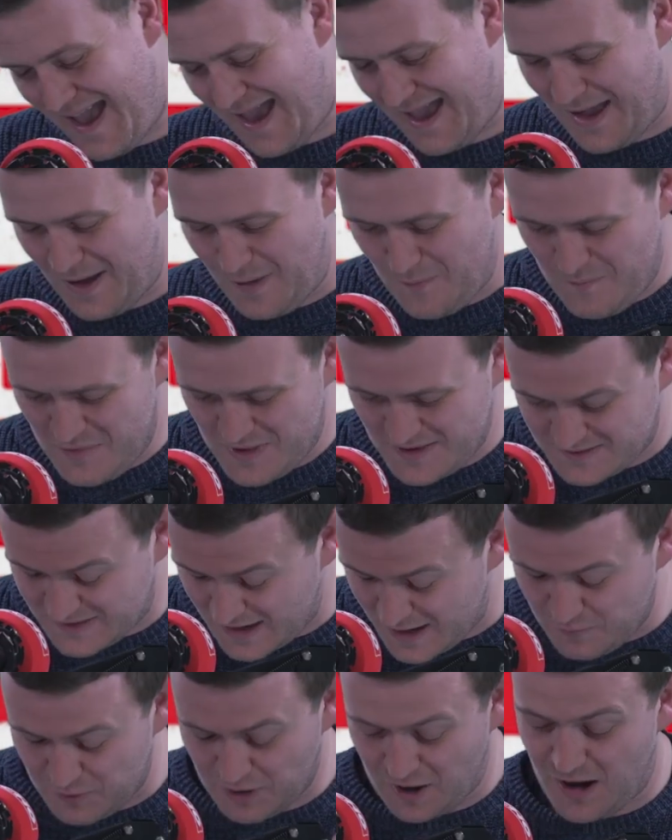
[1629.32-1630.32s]
Um,
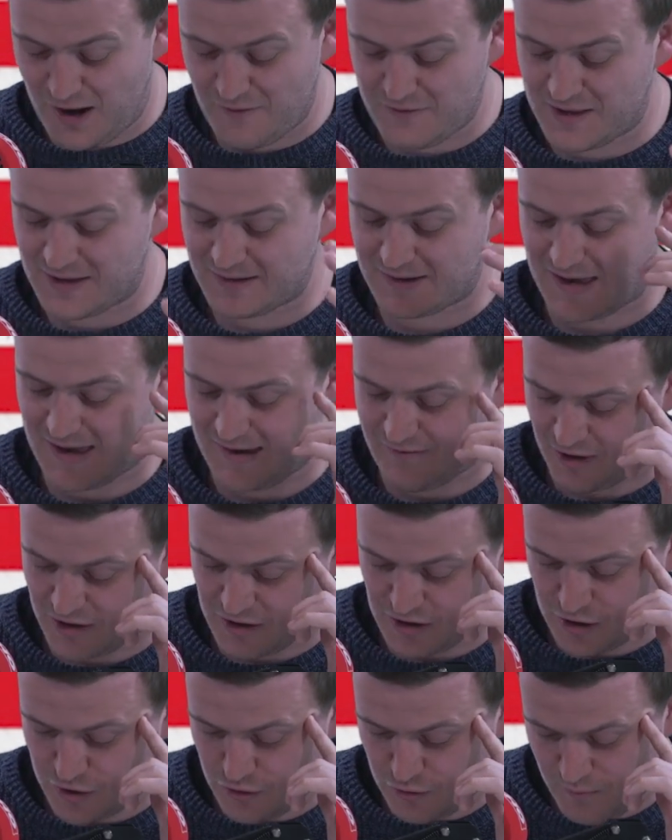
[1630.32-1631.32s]
staying with Harvey then, Caoimhe,
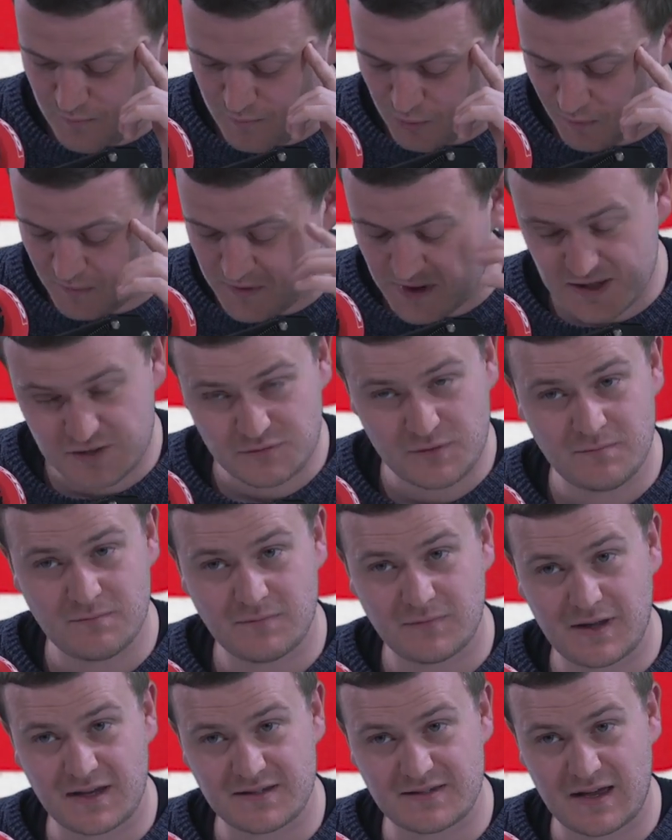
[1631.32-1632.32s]
you bumped into him
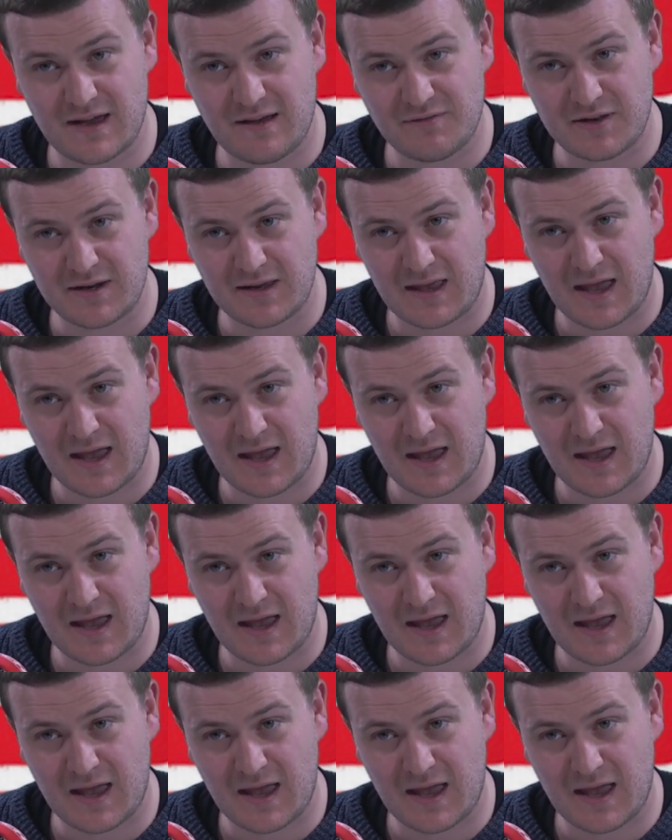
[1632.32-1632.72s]
last night after the